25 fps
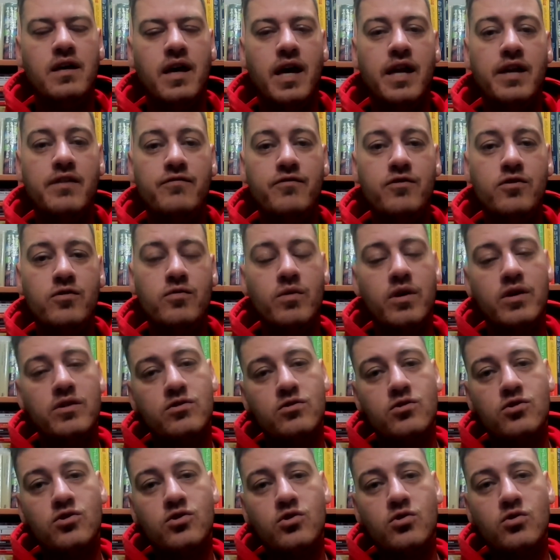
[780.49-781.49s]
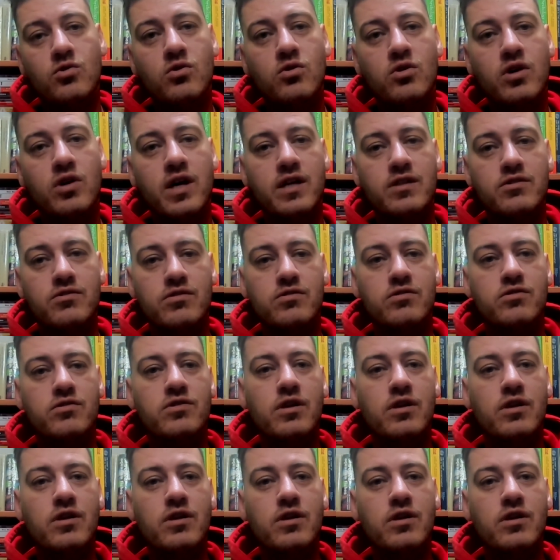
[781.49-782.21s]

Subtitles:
And if you want to stalk us on